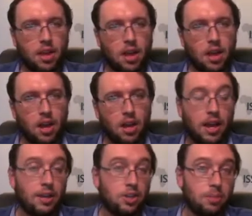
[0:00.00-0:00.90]

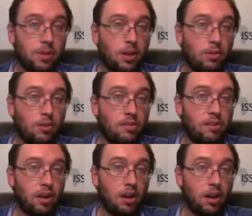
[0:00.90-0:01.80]
and shipping owners
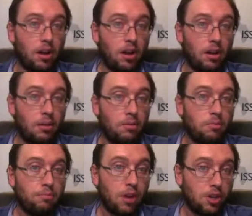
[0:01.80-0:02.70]
are
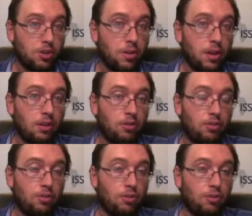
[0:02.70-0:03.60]
pressuring
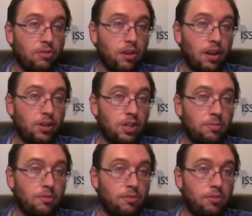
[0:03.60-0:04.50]
crews and
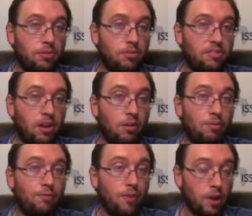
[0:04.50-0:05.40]
ships to sail
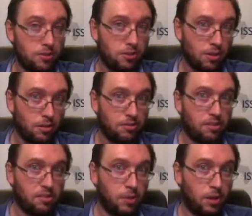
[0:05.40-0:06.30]
far too close to the
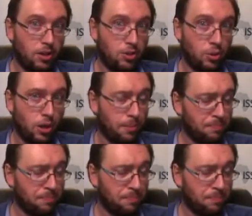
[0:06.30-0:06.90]
Somali shoreline,